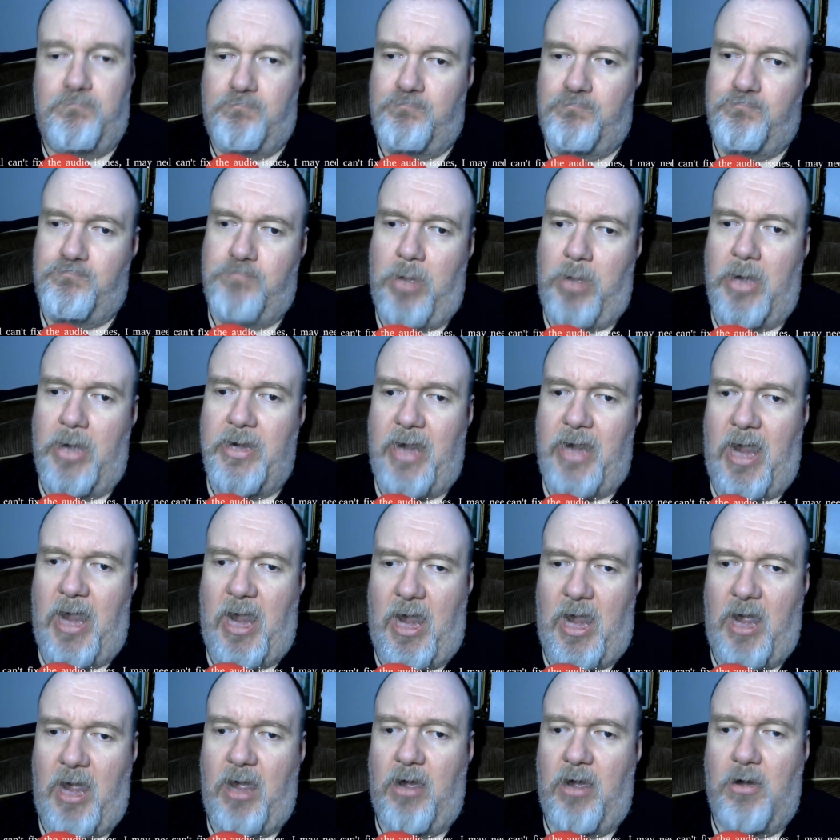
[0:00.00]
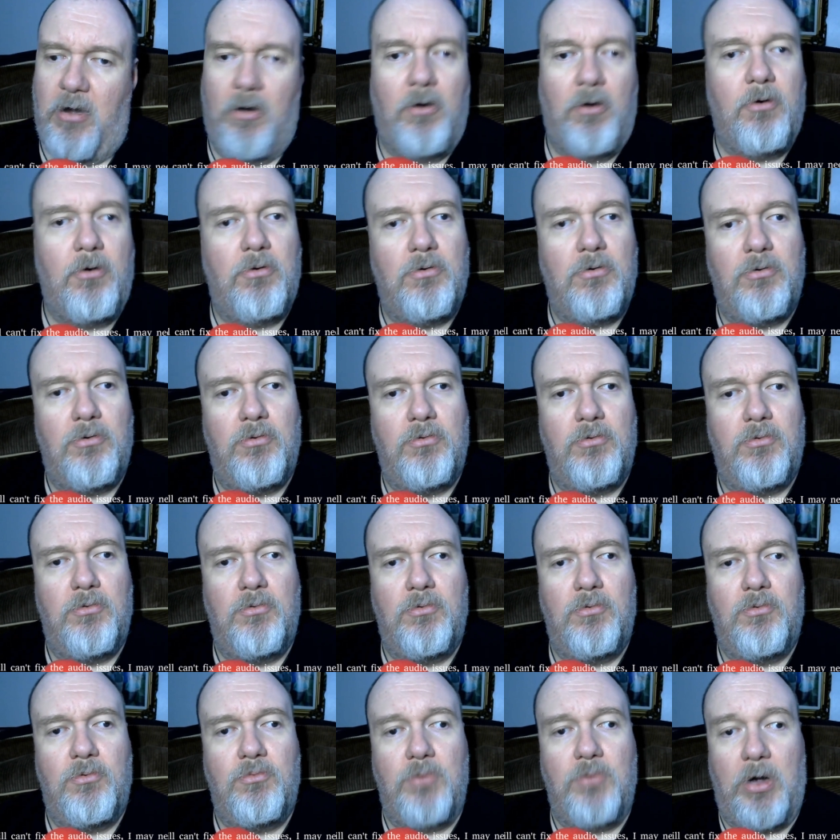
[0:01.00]
But how?
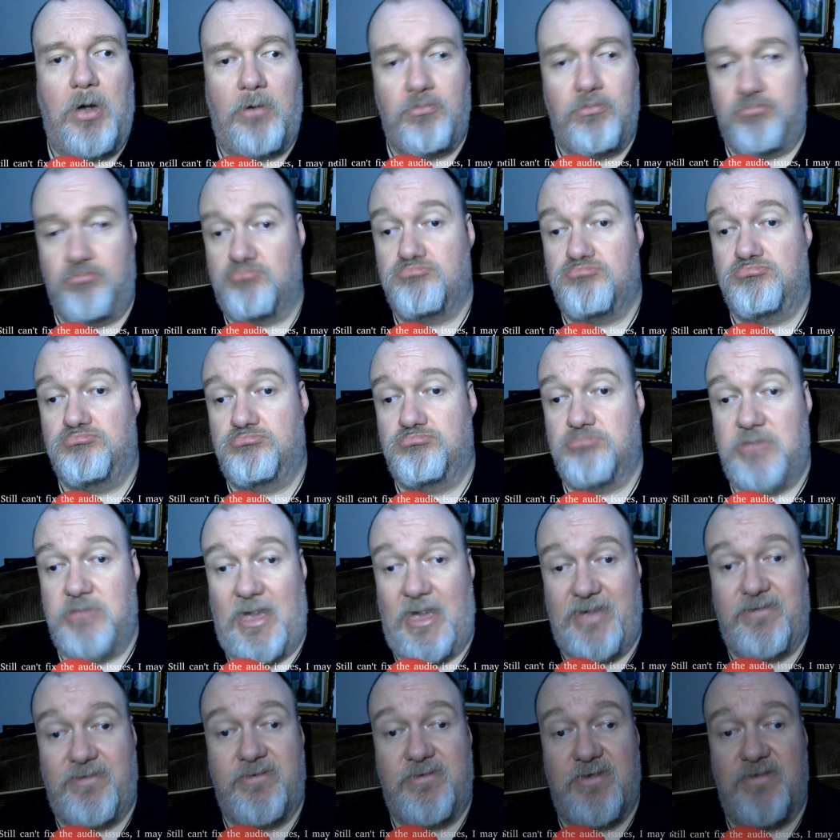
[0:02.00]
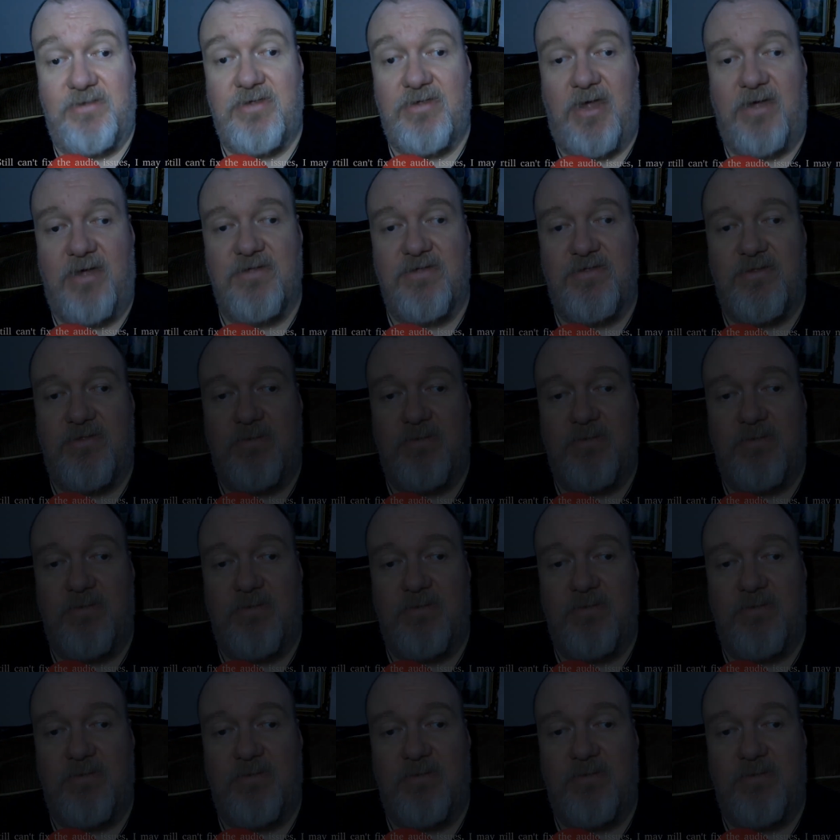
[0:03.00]
Well, let's discuss.